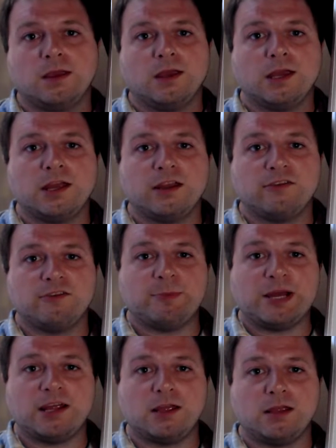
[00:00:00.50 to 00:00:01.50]
Hey
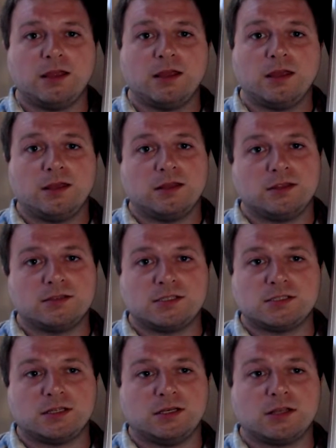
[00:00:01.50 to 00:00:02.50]
everybody, this
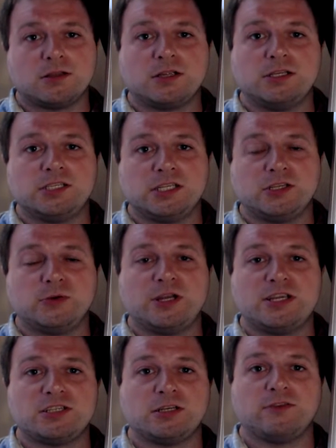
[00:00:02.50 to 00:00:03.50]
is another
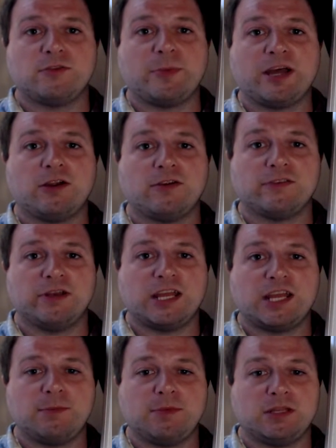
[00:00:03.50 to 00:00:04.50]
continuation of the Power of the
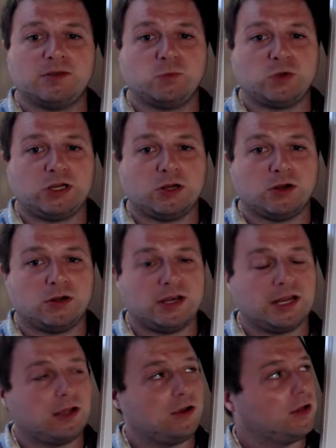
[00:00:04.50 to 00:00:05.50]
Name, and we are
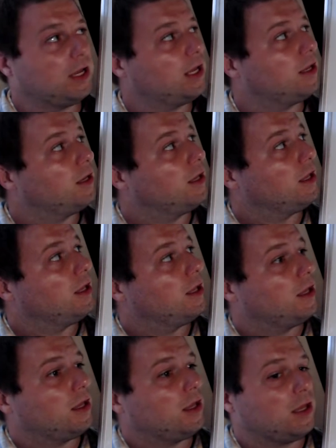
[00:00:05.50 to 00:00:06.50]
now at
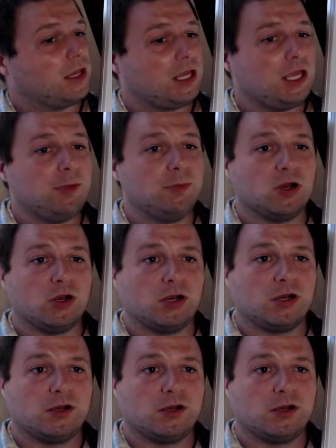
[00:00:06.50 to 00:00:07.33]
Eber.